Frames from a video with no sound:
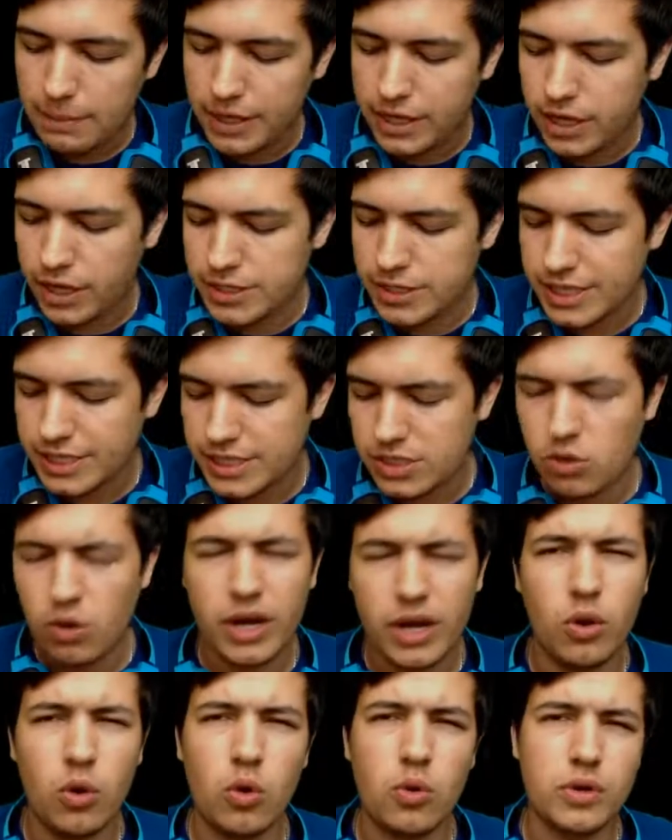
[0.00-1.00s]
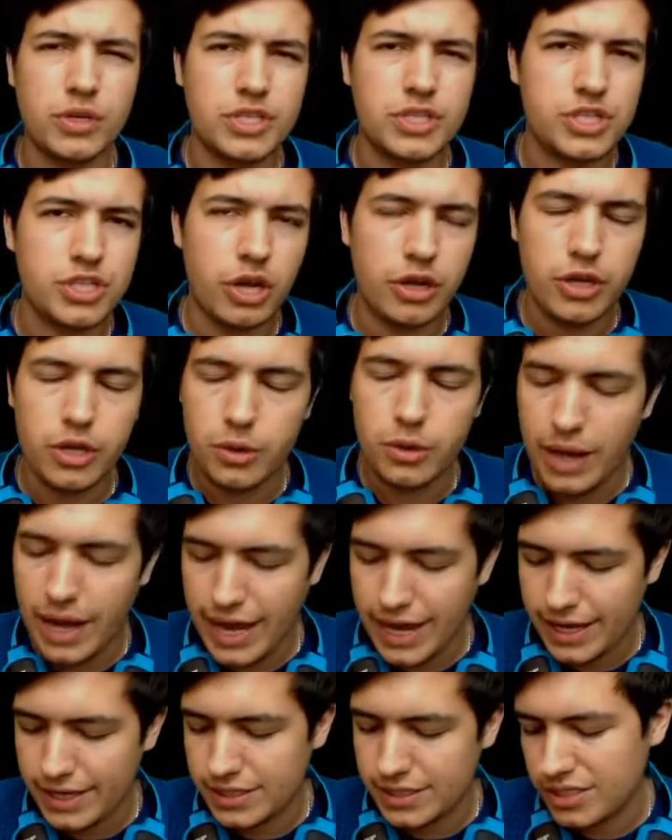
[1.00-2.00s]
because it's quite awkward to show you,
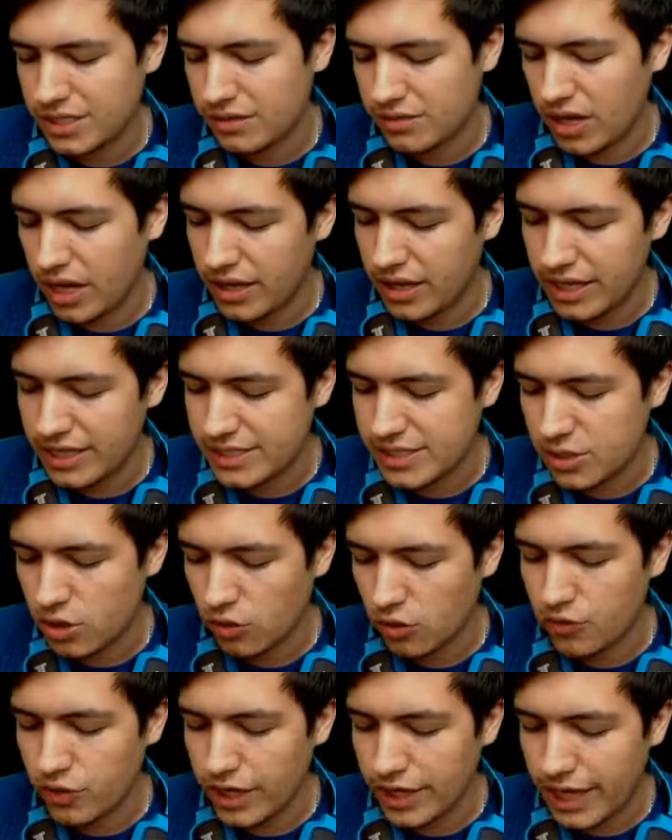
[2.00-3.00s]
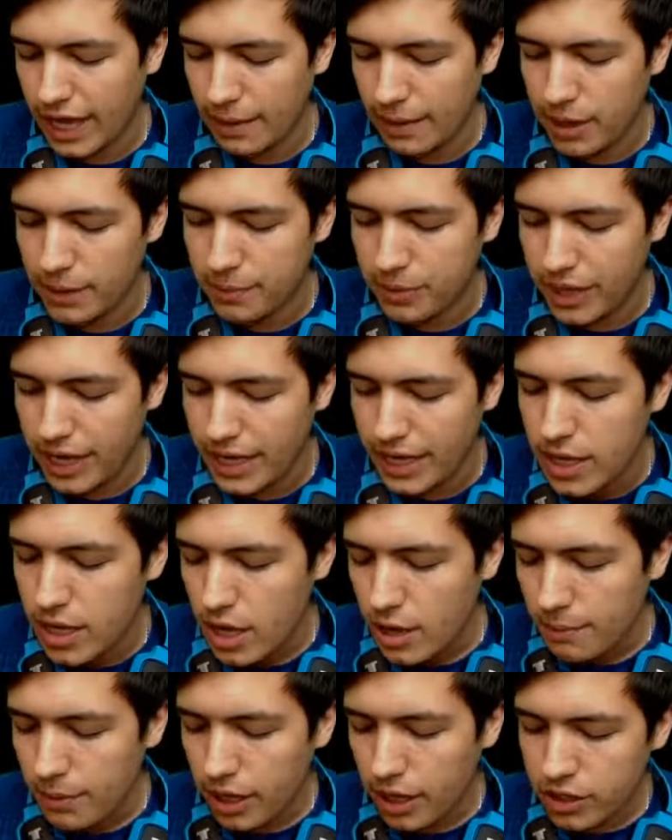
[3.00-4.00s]
and it's not really a game I play.
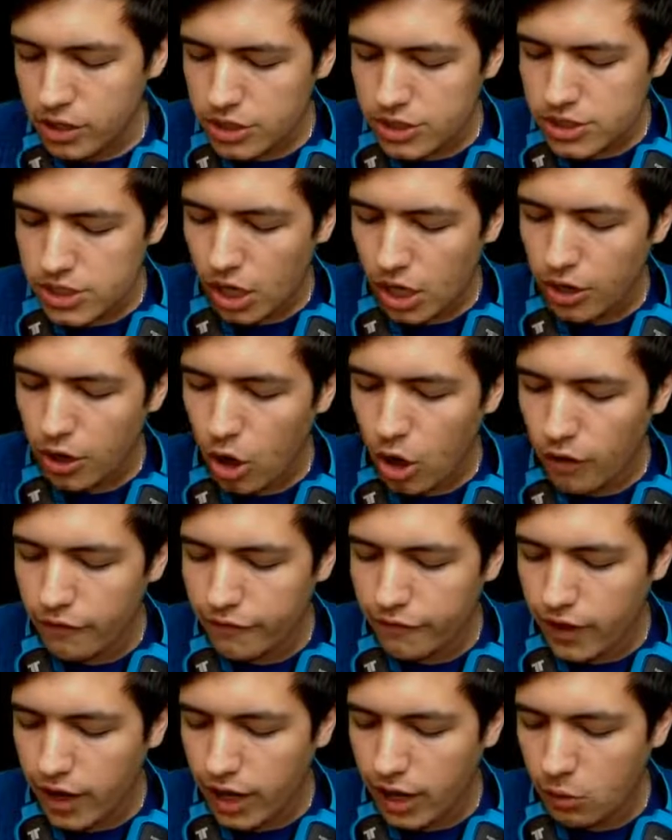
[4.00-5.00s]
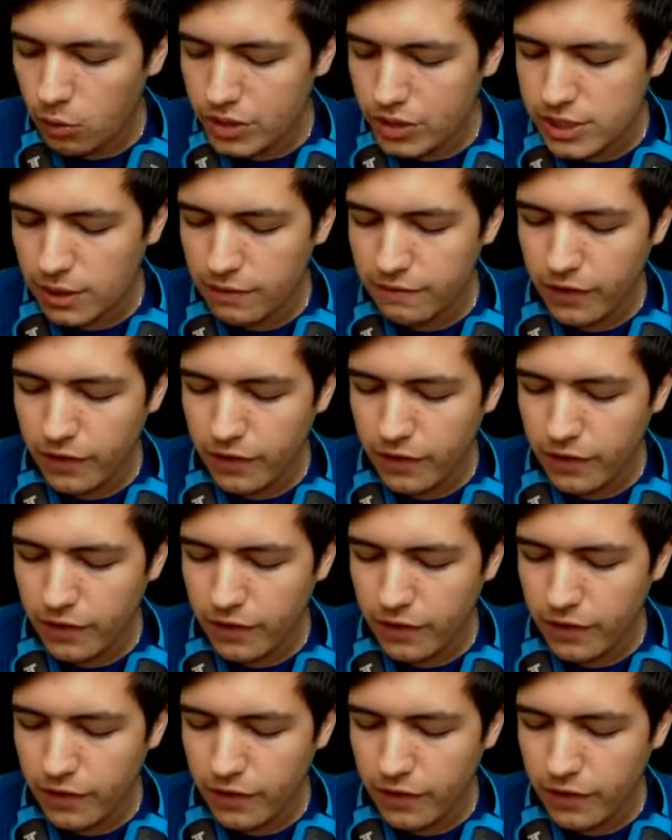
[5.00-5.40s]
But I'm going to start off with